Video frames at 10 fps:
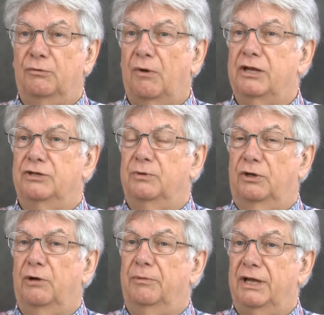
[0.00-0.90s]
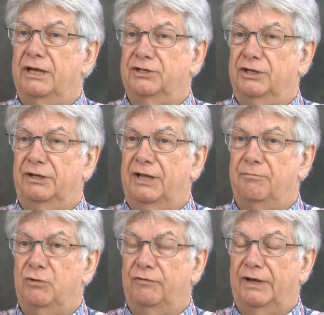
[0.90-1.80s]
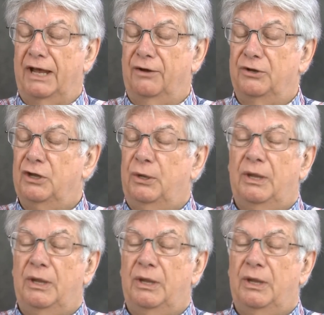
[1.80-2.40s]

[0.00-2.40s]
right to accommodation, they're moving out,